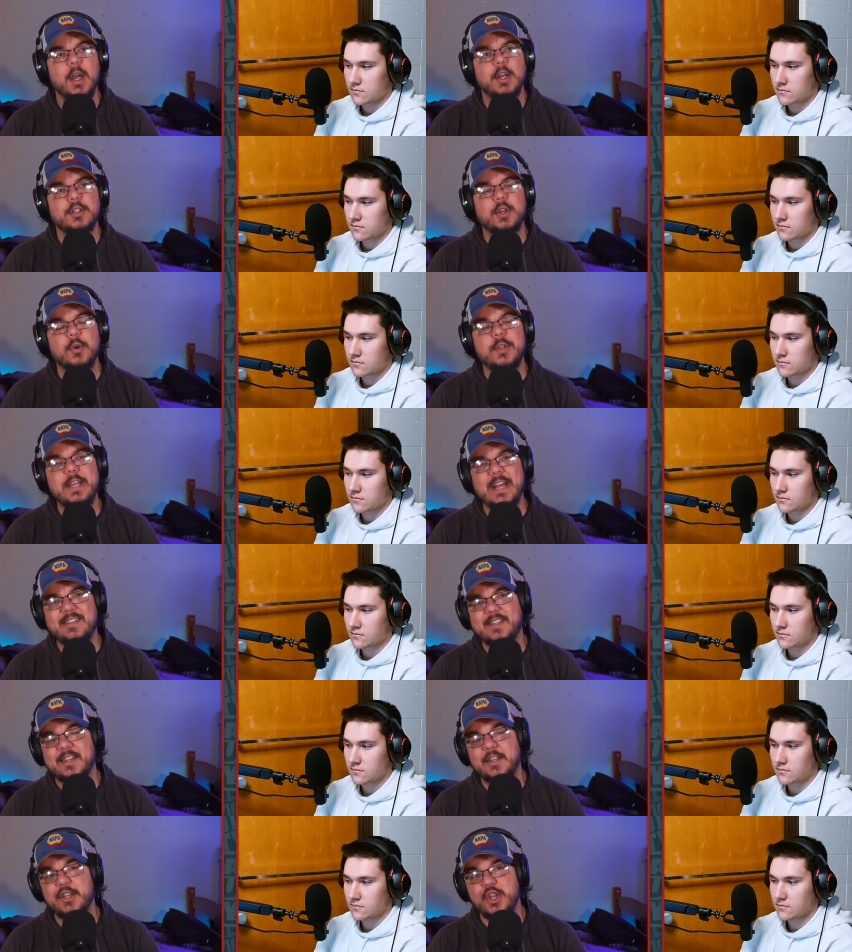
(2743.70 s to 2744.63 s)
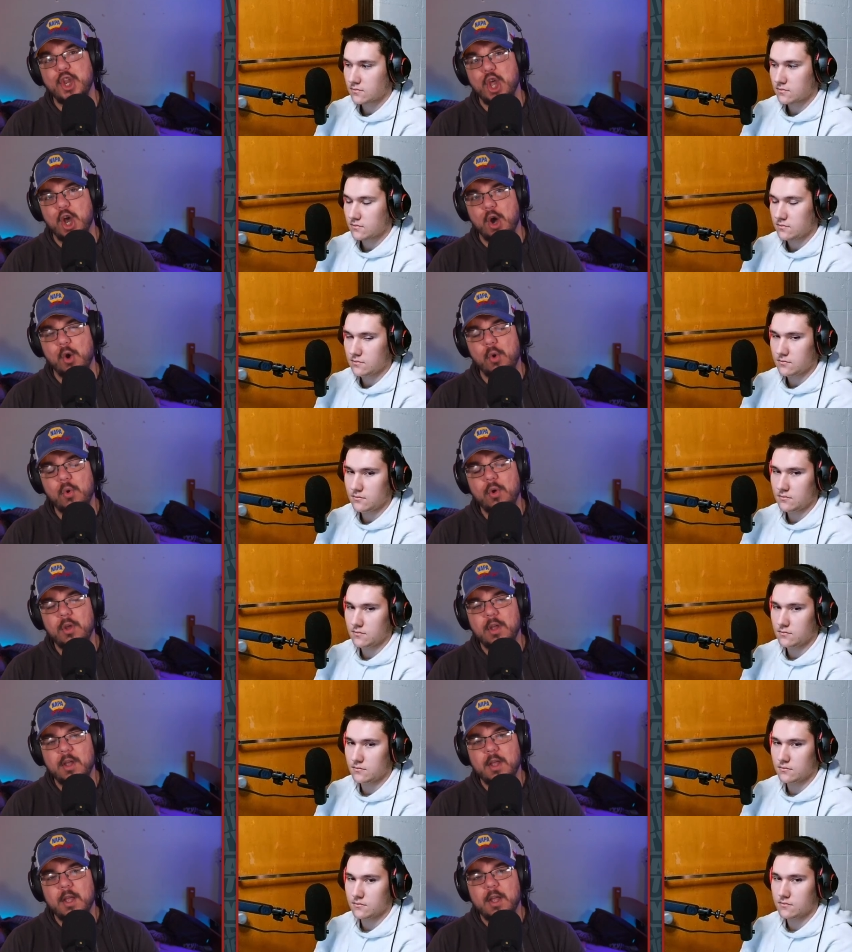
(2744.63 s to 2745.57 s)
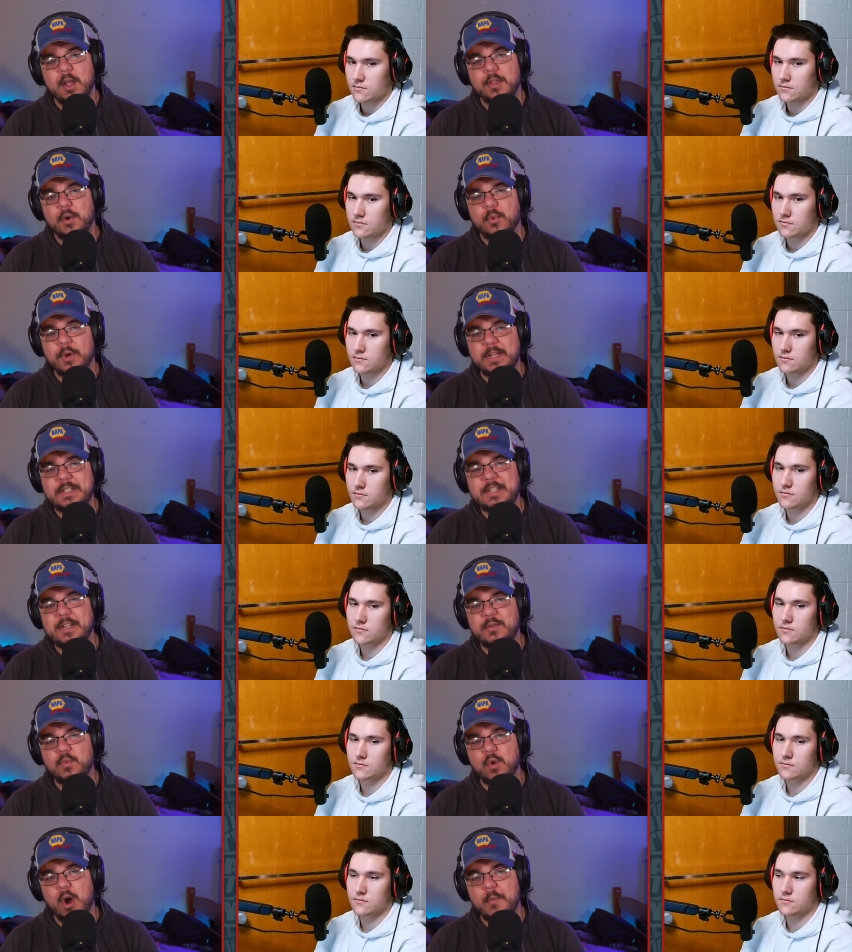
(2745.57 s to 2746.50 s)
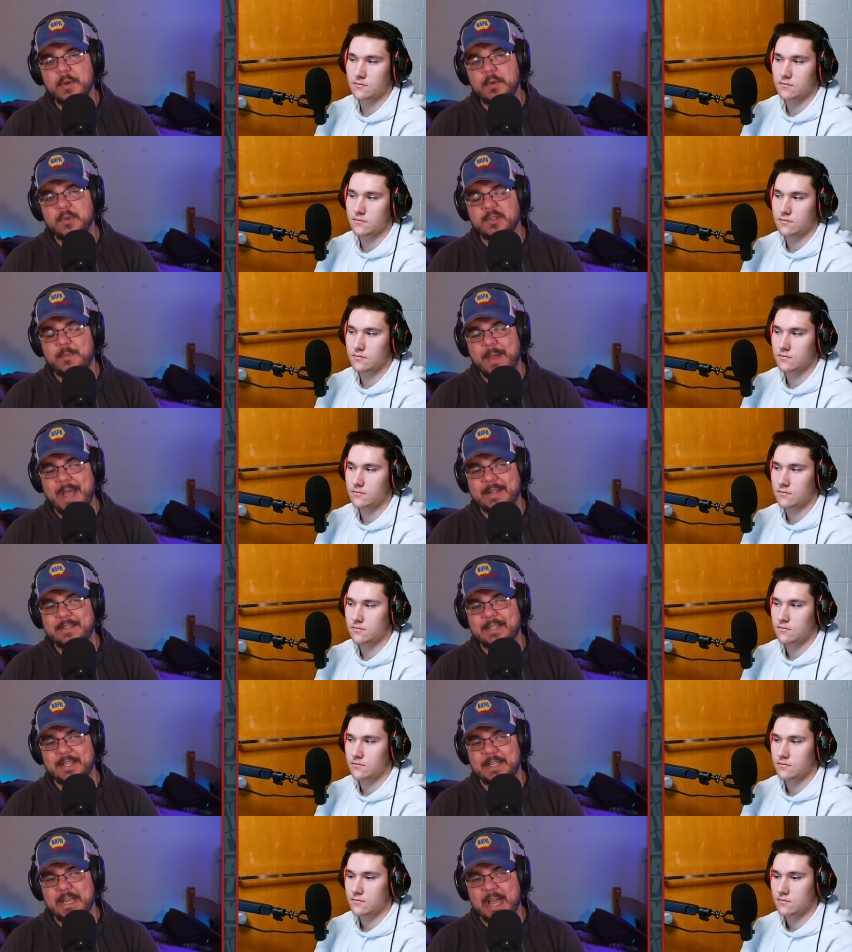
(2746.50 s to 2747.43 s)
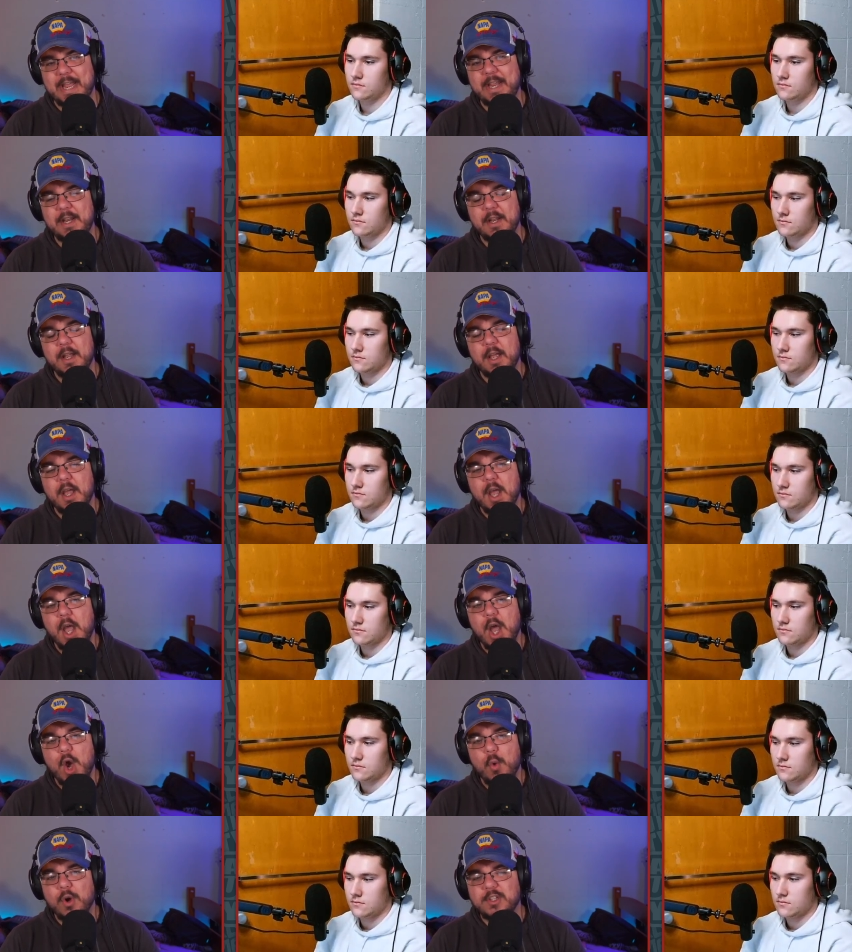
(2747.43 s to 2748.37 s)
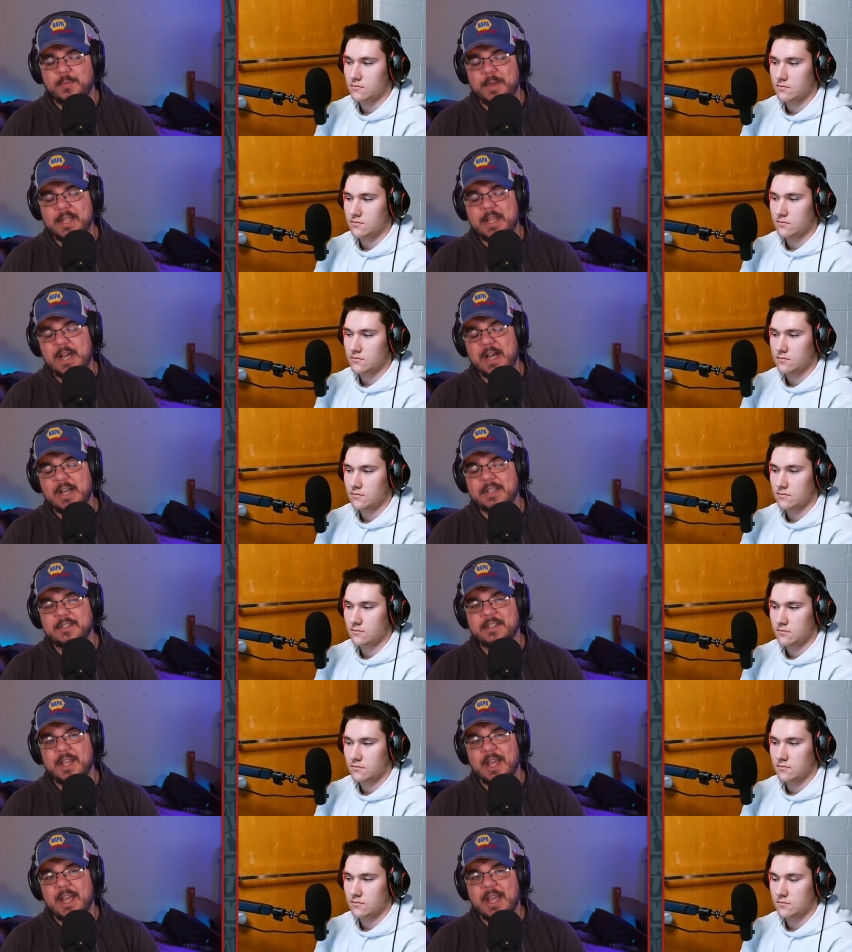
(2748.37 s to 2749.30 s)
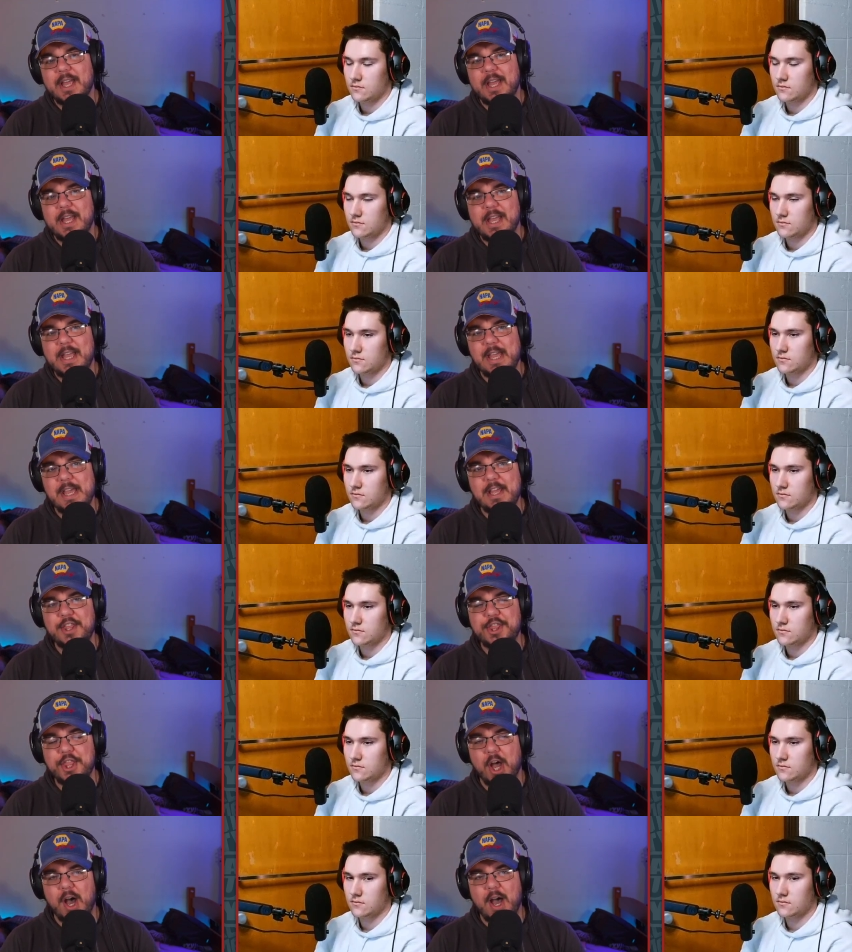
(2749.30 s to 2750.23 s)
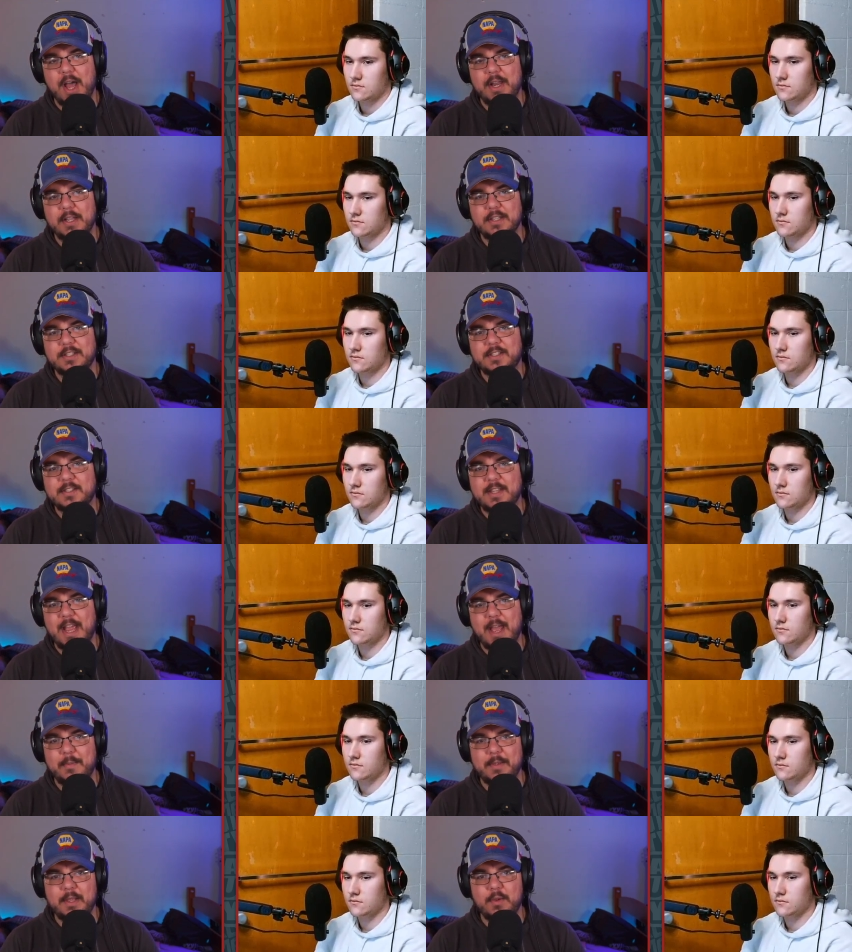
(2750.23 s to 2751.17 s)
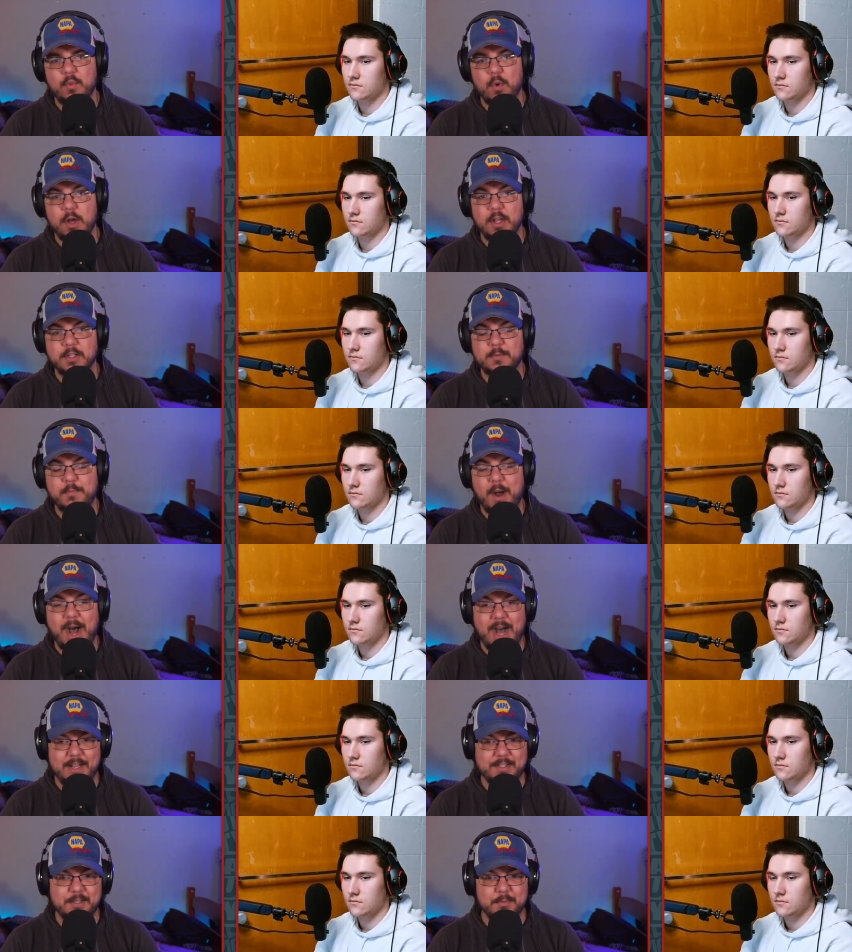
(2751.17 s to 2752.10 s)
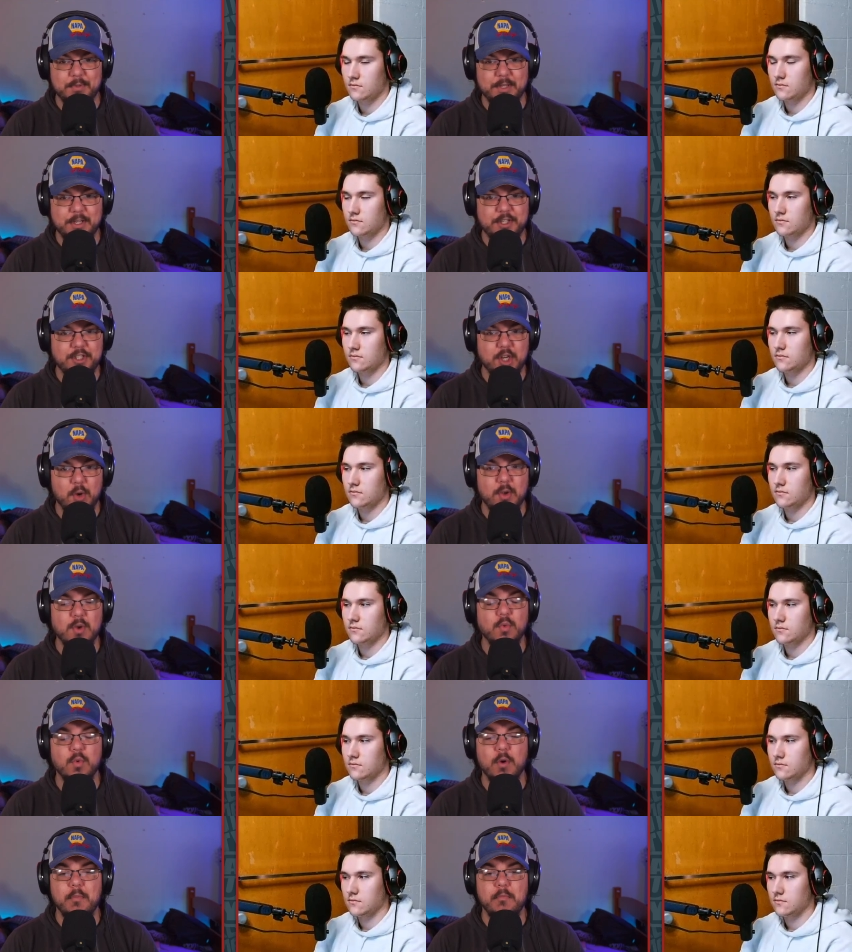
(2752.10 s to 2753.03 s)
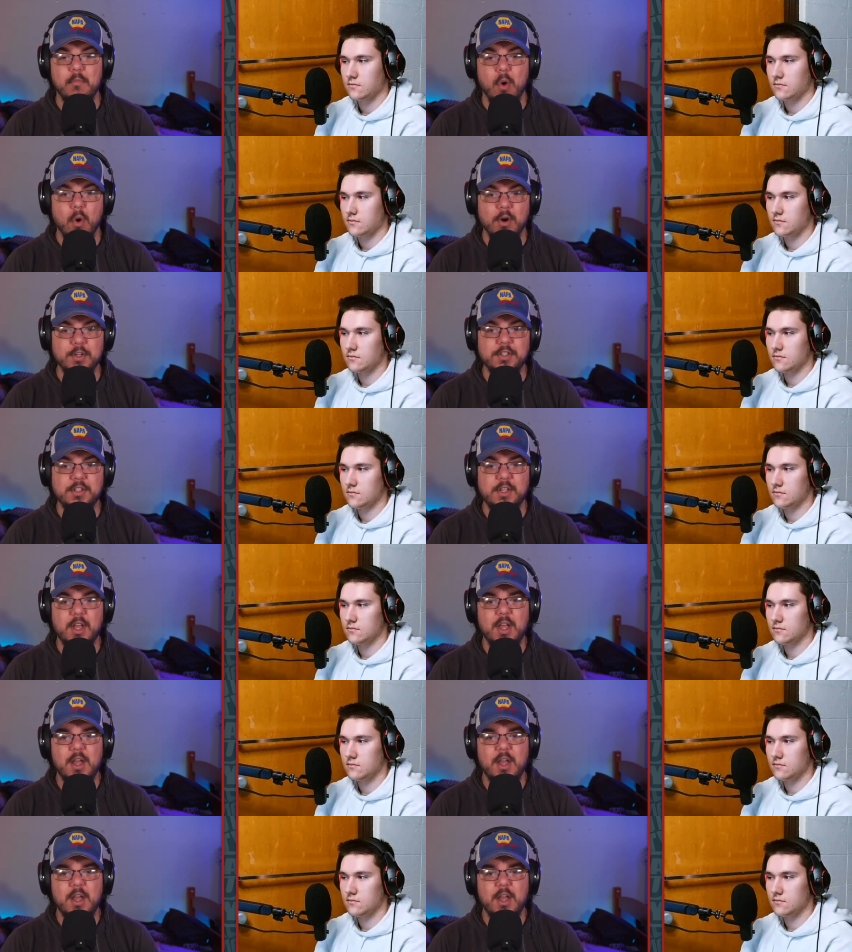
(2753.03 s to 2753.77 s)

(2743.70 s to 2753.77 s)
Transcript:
Speaker 1: So yes and no. The reason Roman was mad tonight was because he thought Sammy was possibly showing remorse